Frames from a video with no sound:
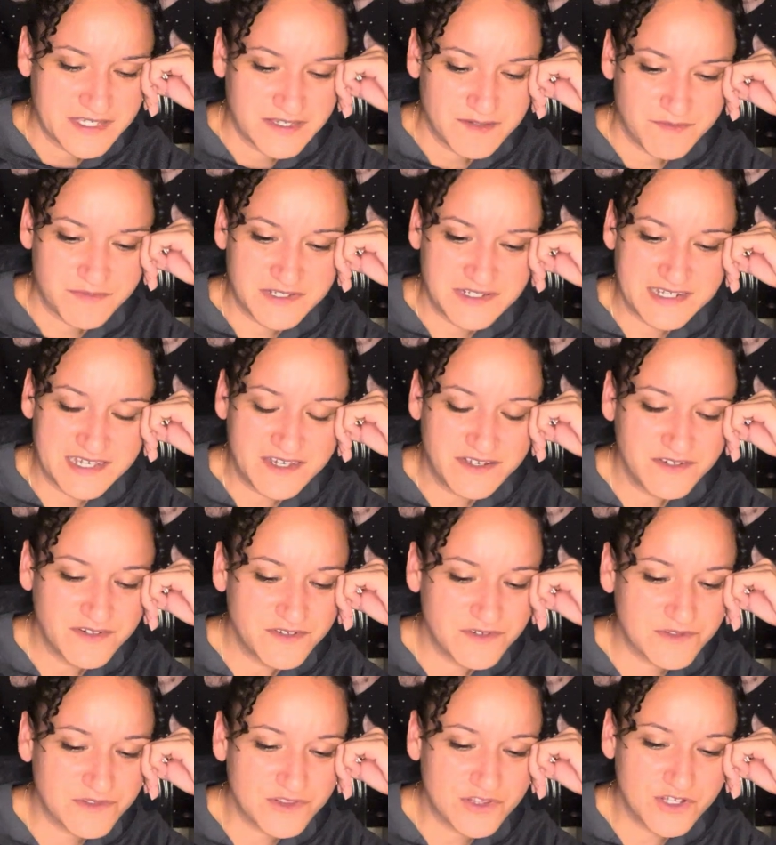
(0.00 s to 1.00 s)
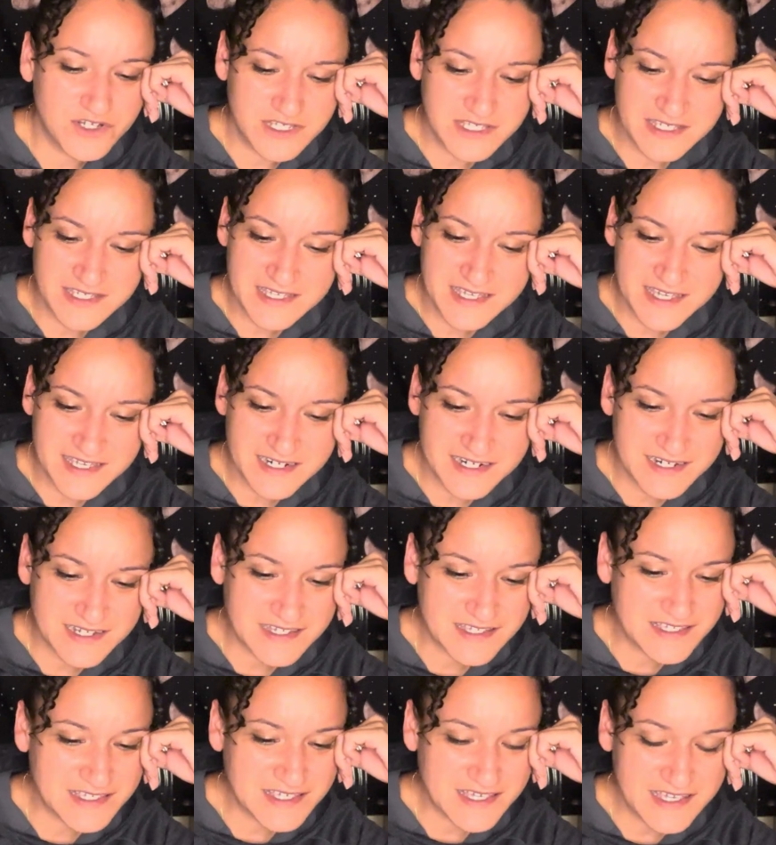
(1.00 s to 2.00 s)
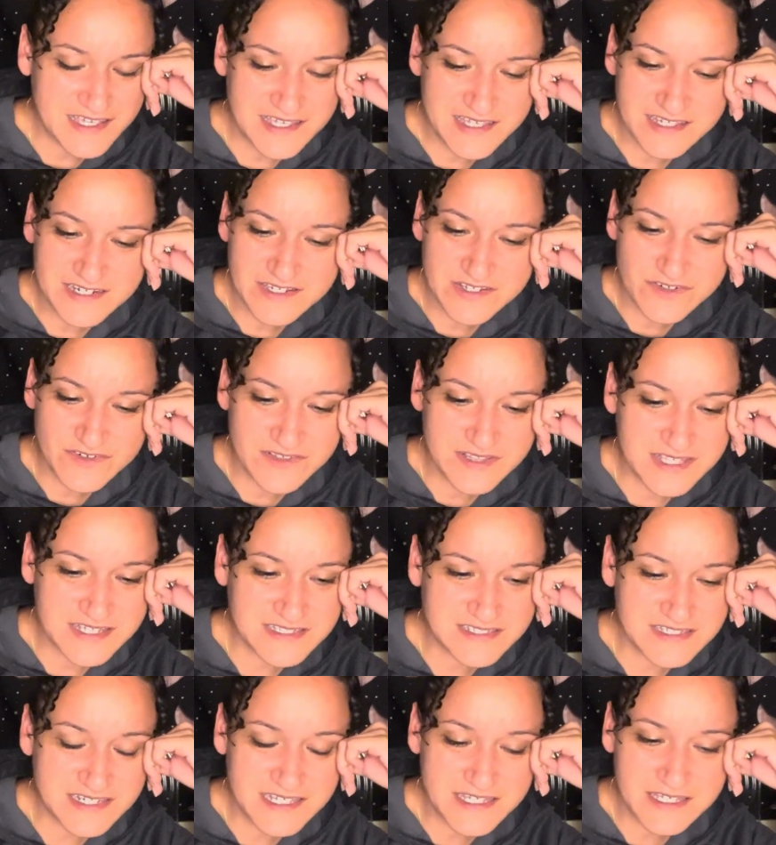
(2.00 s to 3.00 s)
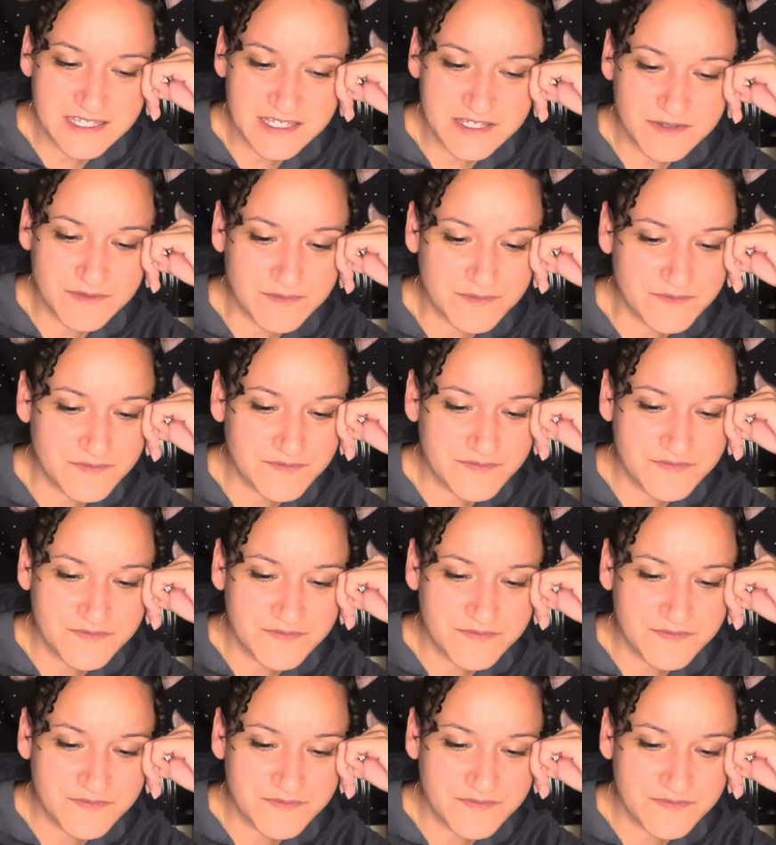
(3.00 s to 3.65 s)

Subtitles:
But now you're looking at it again and you're like, damn.